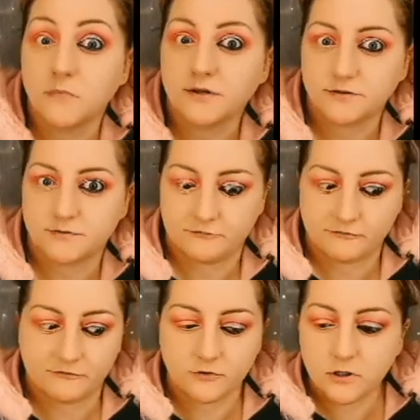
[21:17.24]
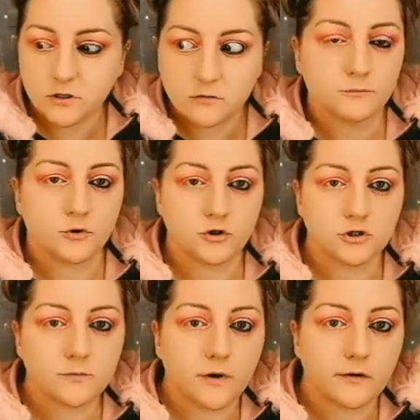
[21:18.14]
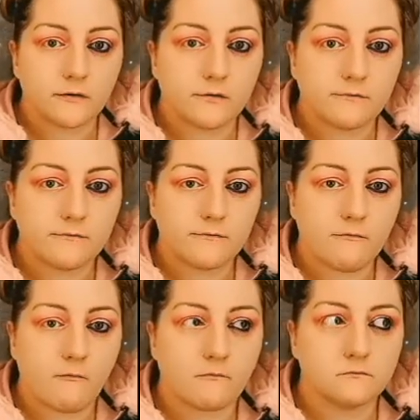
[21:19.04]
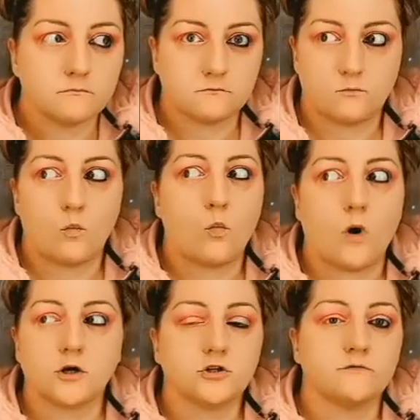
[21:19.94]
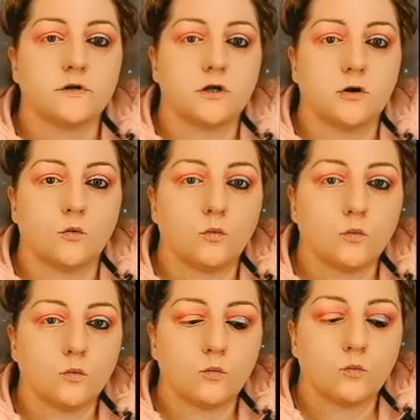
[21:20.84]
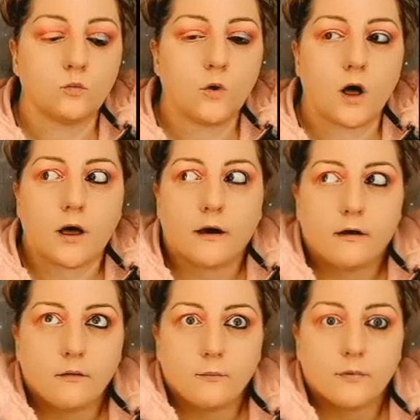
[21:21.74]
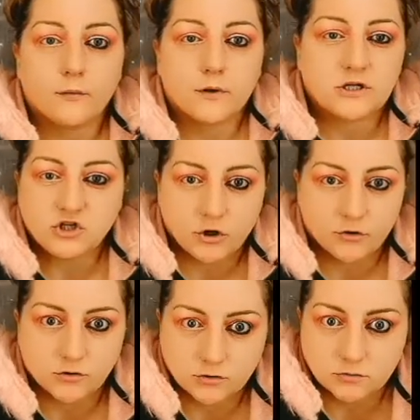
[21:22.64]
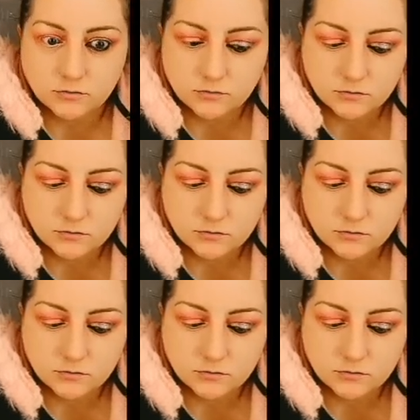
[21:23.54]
it's free. Push the button. Watch a video. Help each other.